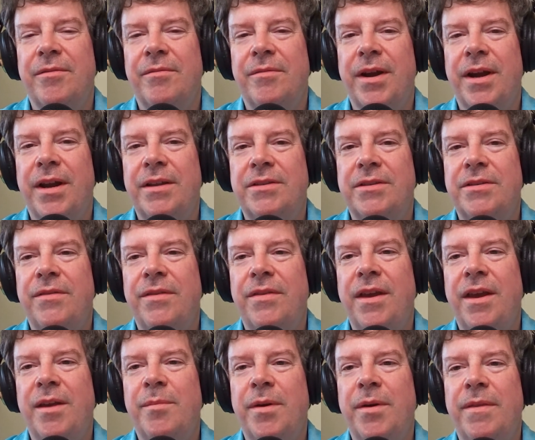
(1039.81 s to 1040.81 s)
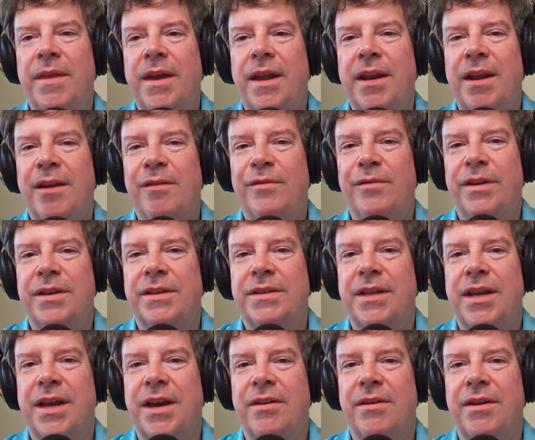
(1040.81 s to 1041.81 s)
right? So if you think about that Netflix
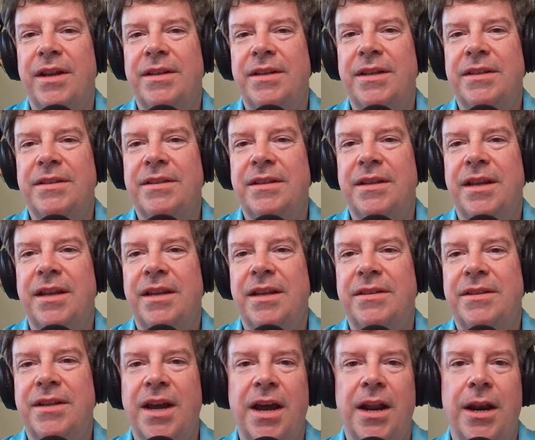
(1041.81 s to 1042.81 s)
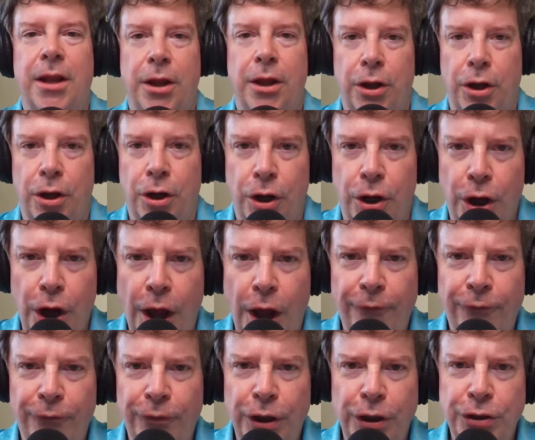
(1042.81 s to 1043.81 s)
sound, it's not,
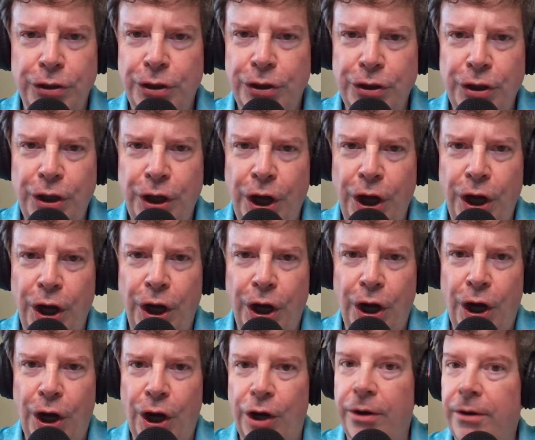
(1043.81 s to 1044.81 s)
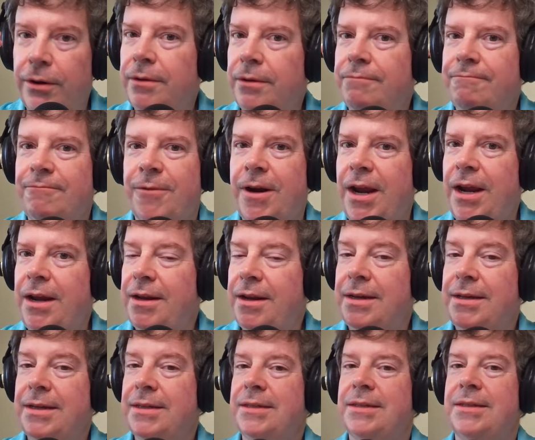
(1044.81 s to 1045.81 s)
Netflix is here, right?
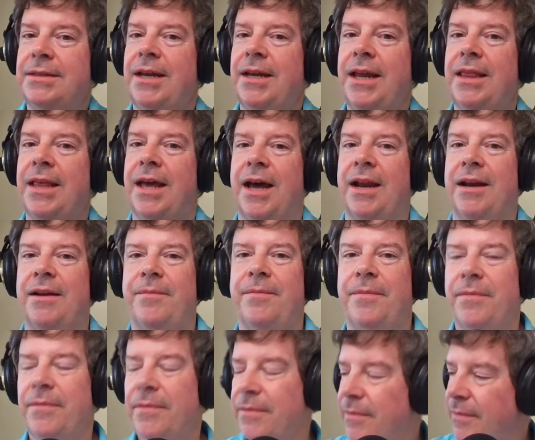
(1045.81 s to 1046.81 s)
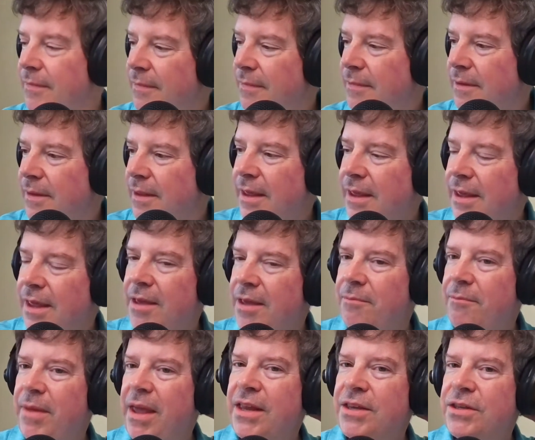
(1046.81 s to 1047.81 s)
It doesn't say that.
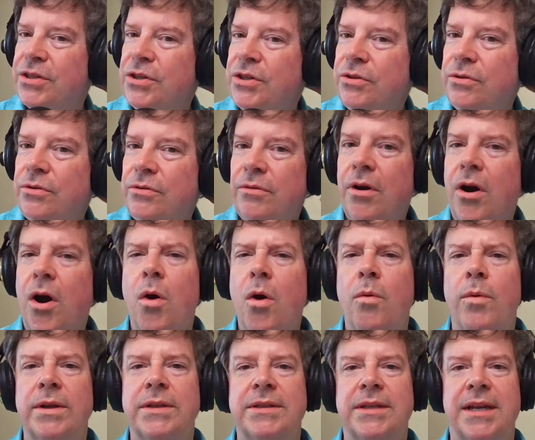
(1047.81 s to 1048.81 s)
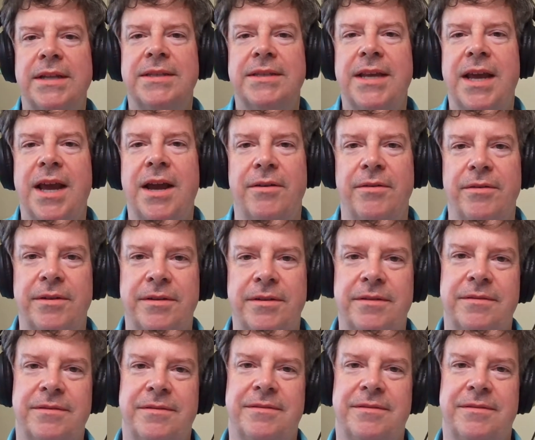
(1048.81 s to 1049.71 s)
It makes you, oh, what's that sound,